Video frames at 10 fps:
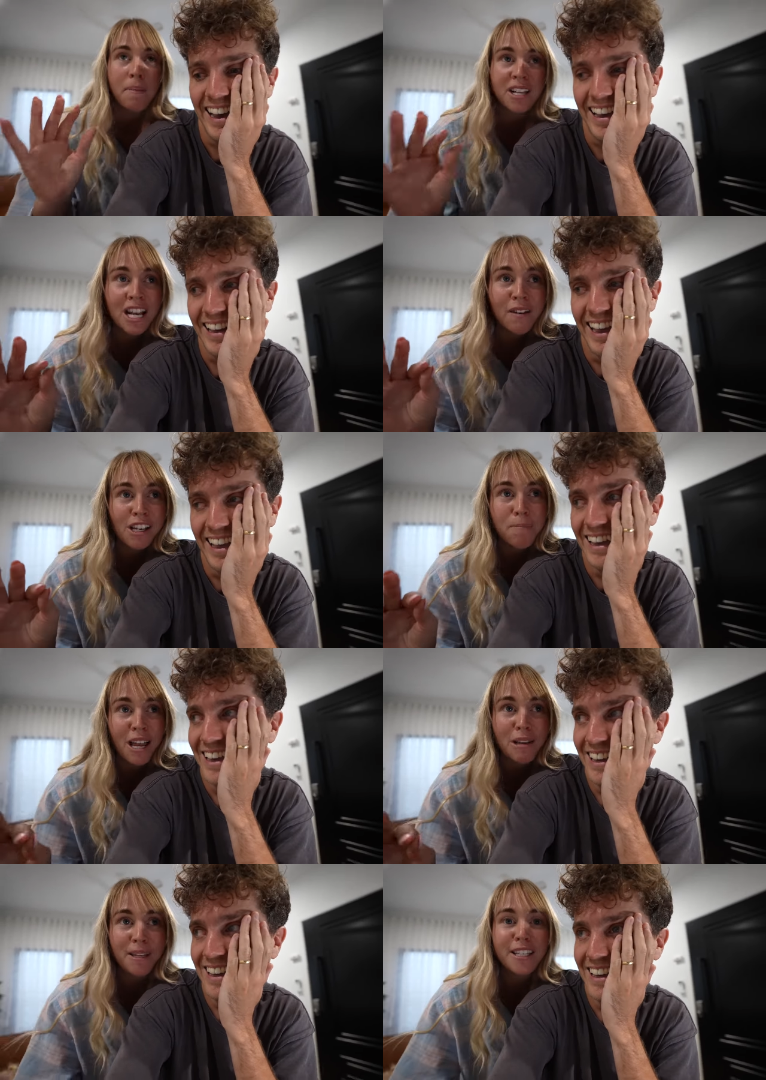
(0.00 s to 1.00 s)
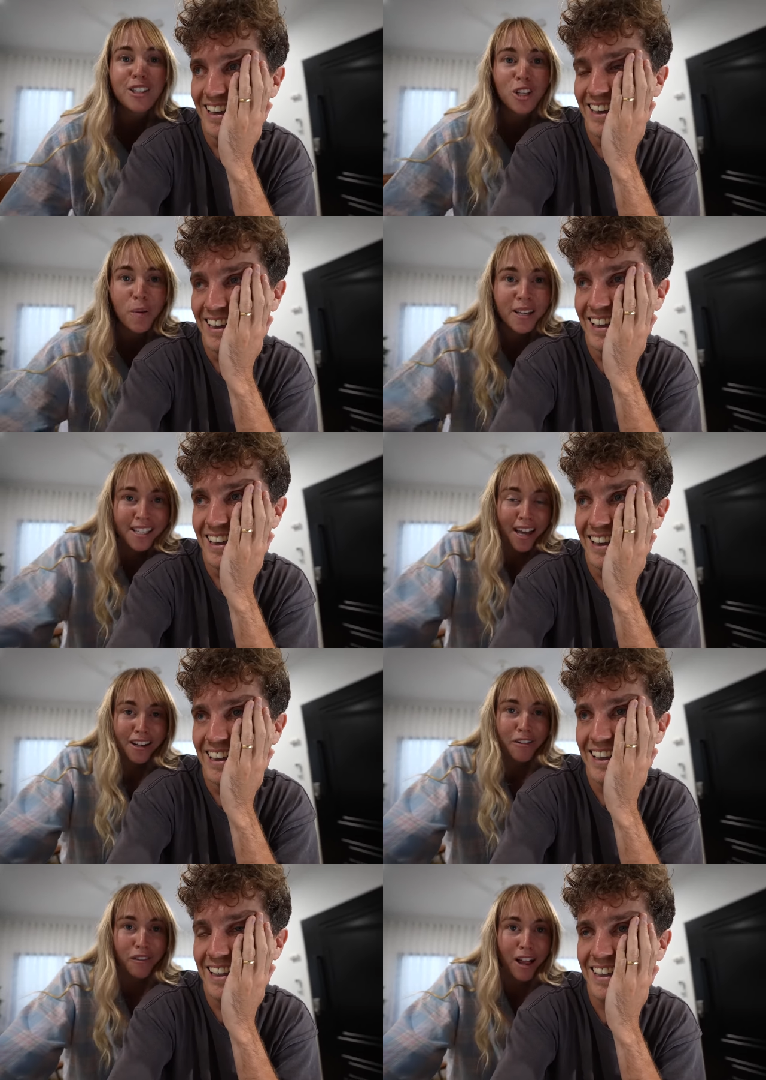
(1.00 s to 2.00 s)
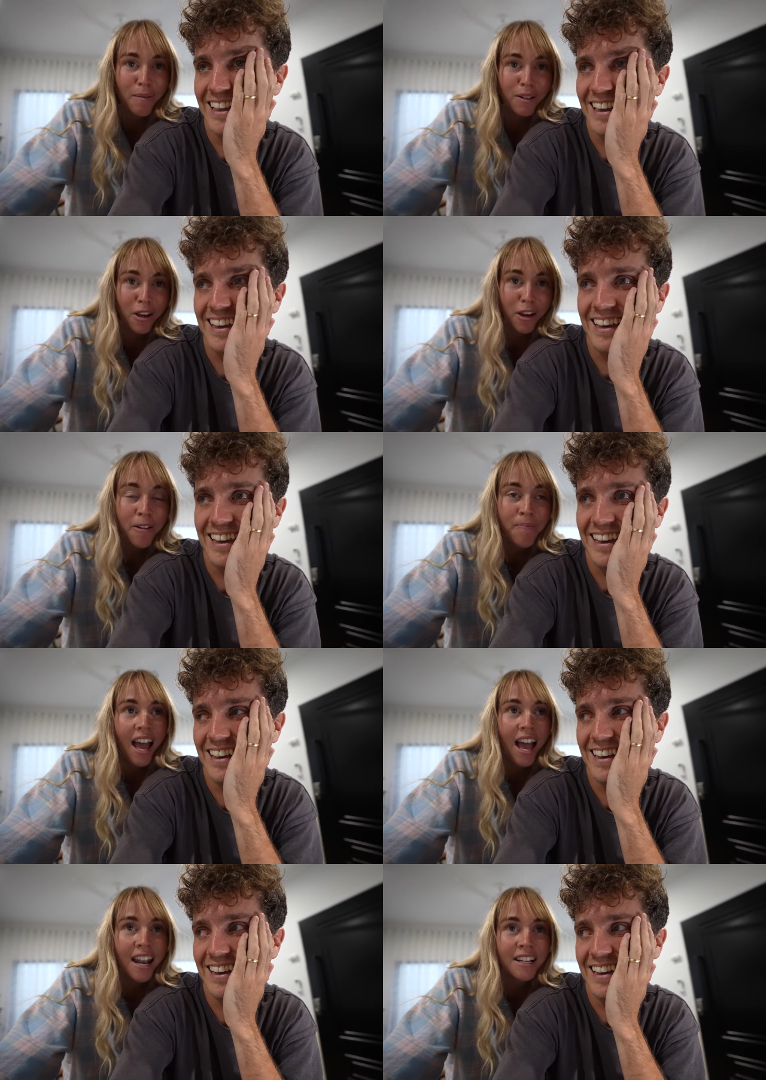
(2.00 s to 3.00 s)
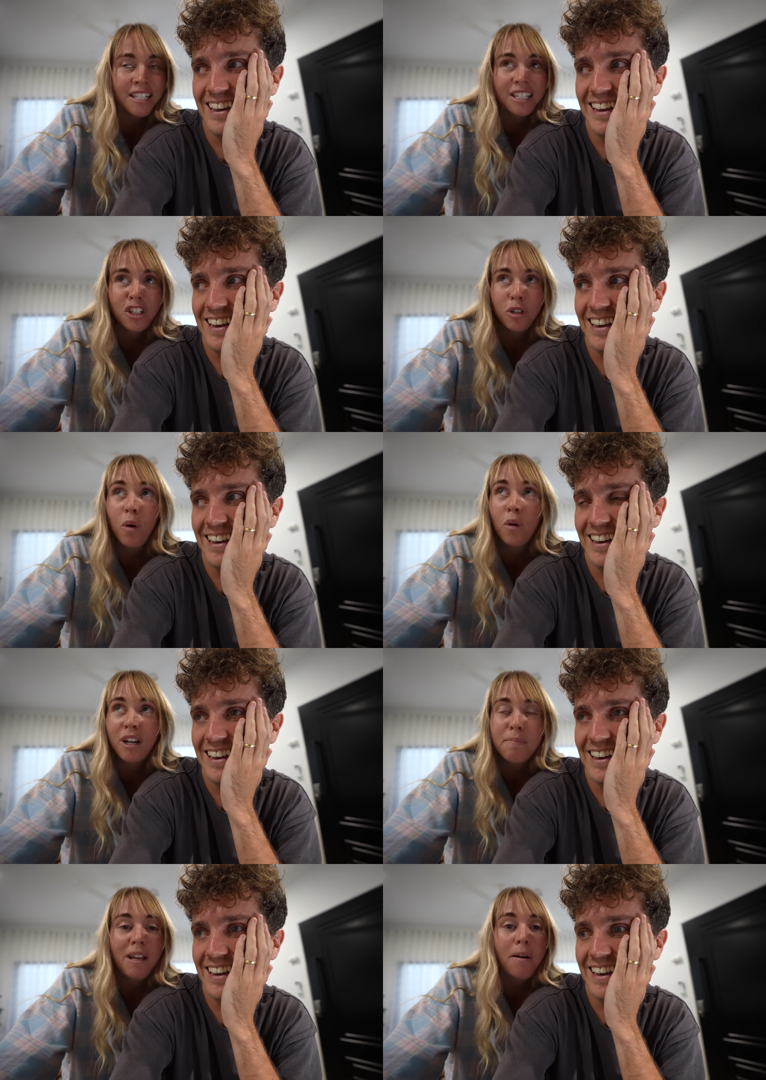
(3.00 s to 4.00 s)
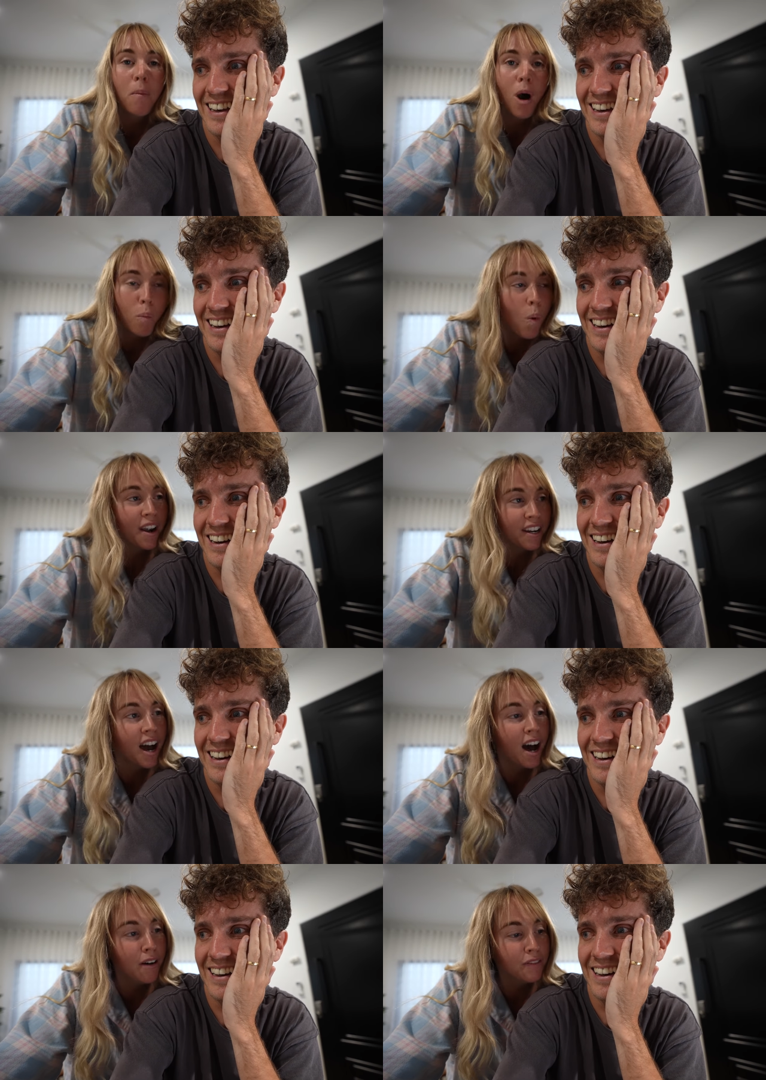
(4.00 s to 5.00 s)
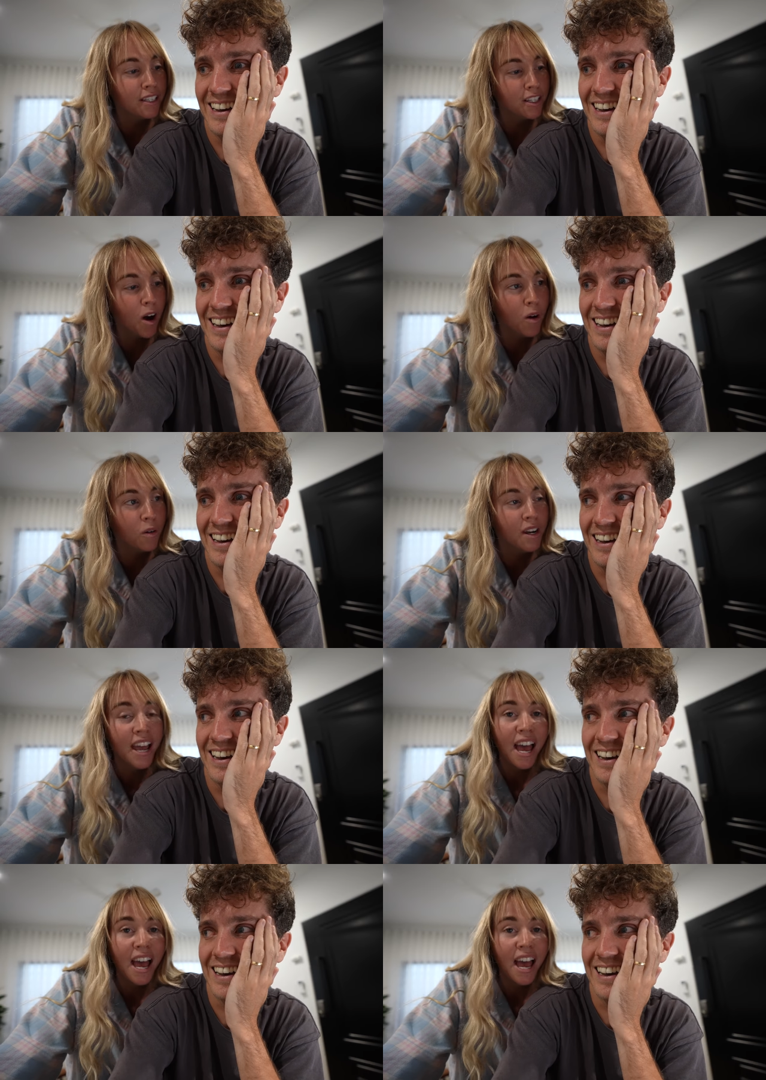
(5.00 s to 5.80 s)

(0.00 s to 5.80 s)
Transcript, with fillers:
Speaker 1: Imagine having a baby so excited to fly with her, and she'll already be one and a half years old.